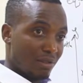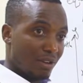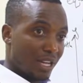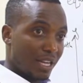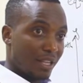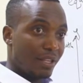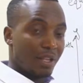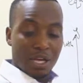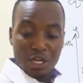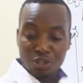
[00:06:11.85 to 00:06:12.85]
Okay,
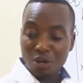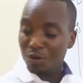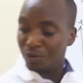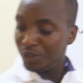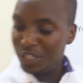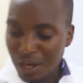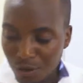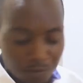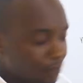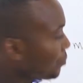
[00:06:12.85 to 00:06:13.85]
so
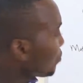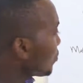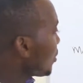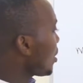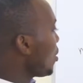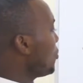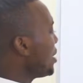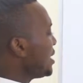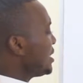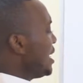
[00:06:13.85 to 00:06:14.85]
now we
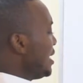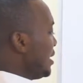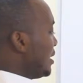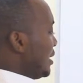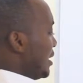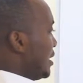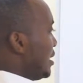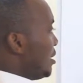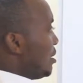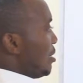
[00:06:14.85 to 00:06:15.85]
are saying
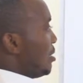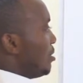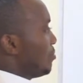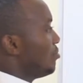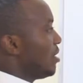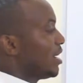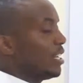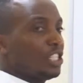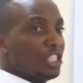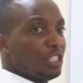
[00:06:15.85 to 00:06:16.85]
poor
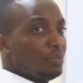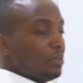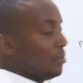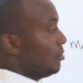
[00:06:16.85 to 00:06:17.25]
relationship,